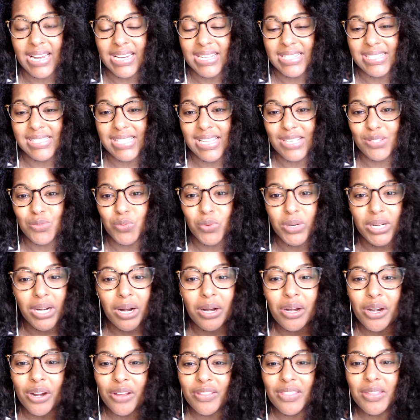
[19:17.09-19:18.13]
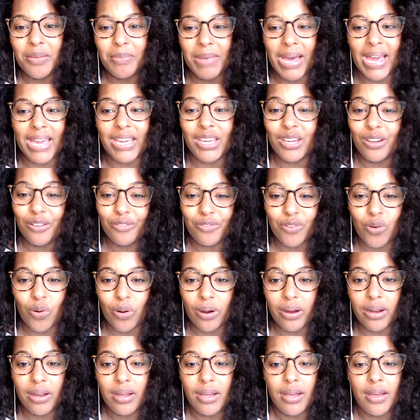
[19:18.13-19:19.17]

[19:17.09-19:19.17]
It says, what on earth am I here for?